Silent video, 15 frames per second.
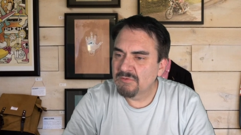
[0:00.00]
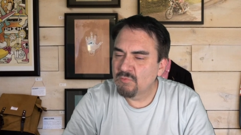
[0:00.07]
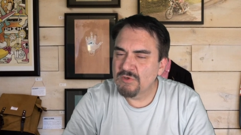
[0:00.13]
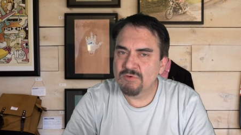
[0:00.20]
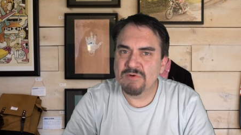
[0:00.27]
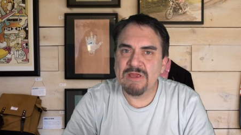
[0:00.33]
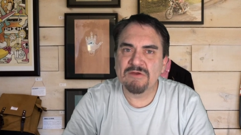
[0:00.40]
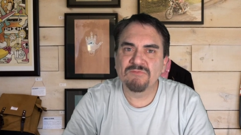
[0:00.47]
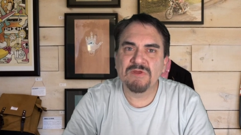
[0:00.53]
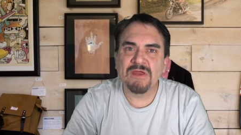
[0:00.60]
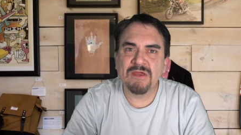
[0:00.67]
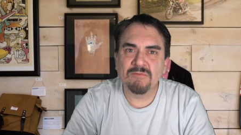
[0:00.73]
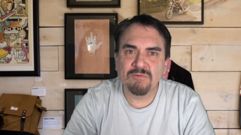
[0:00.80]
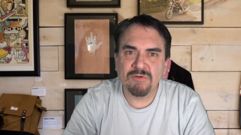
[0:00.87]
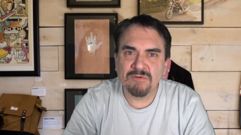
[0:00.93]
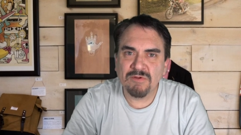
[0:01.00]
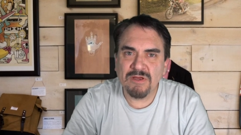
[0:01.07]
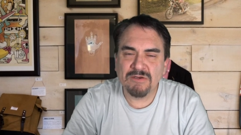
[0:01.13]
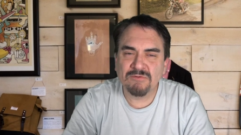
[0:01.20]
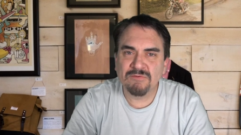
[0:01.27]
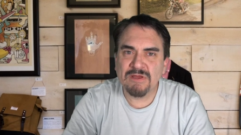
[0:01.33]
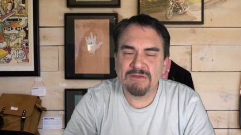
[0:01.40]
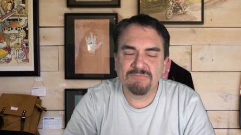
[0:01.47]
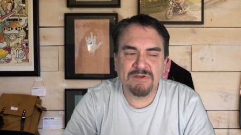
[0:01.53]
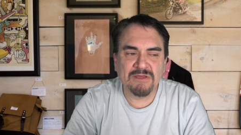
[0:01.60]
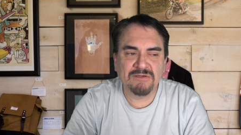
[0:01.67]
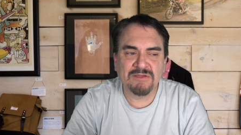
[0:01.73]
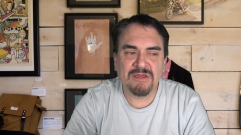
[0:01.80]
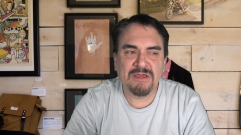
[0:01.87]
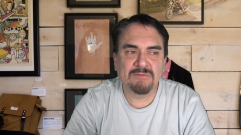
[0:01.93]
We don't have cable. I haven't
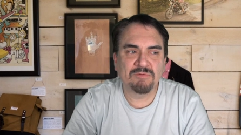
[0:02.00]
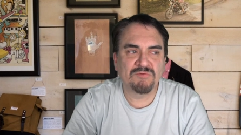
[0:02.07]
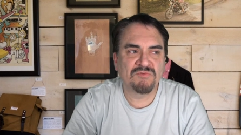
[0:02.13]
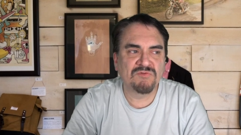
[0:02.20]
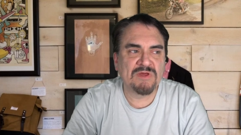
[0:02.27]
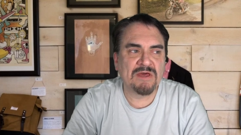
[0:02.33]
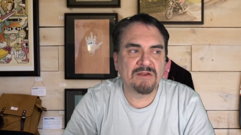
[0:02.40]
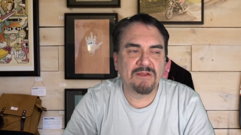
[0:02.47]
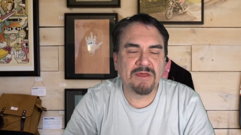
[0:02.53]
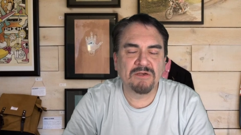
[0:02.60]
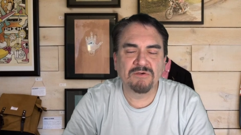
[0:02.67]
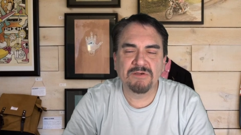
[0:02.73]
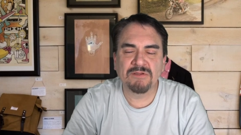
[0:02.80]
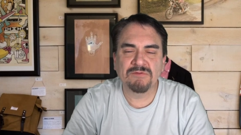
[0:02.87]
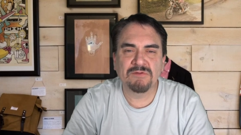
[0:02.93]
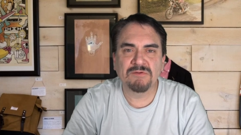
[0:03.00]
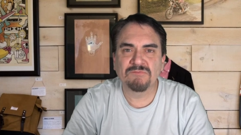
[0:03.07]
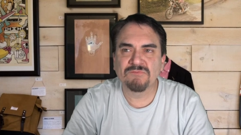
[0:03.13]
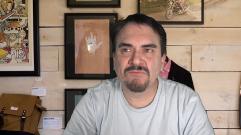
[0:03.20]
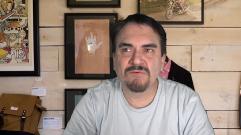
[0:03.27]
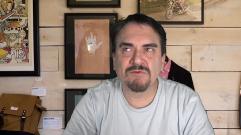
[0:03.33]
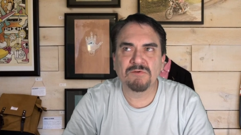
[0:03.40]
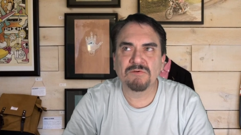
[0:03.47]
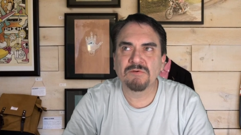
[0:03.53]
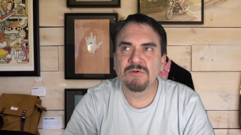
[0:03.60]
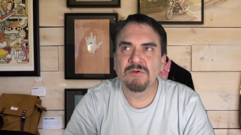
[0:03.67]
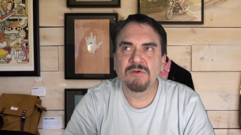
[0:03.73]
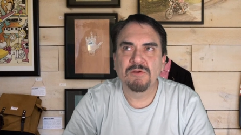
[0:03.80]
had cable, satellite, or anything for...